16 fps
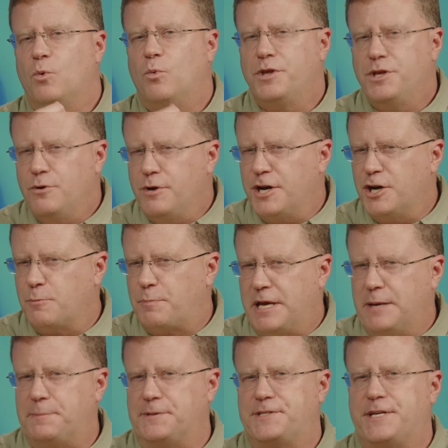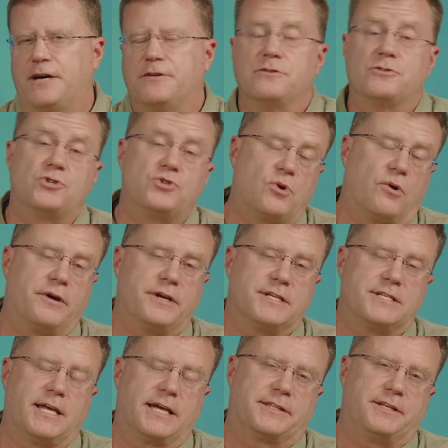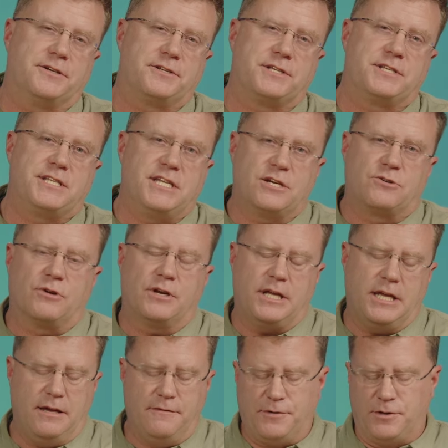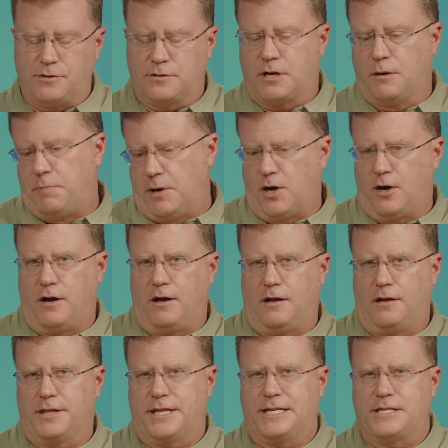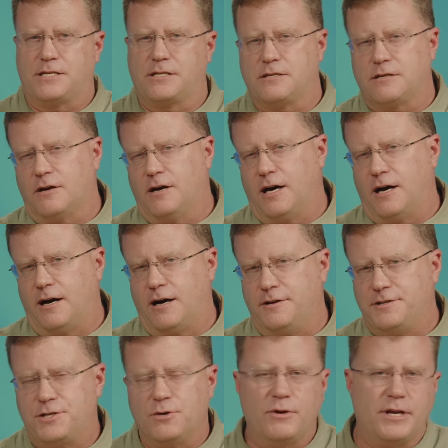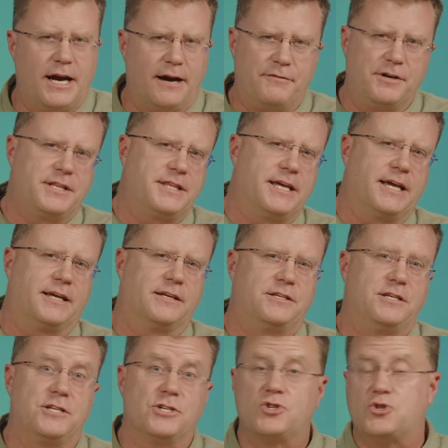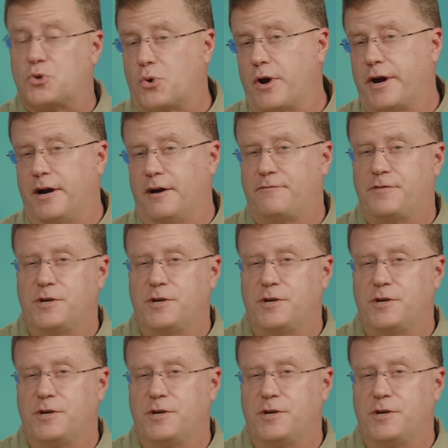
When you hear people tell you stories like there's a secret evil cabal that's doing everything to destroy our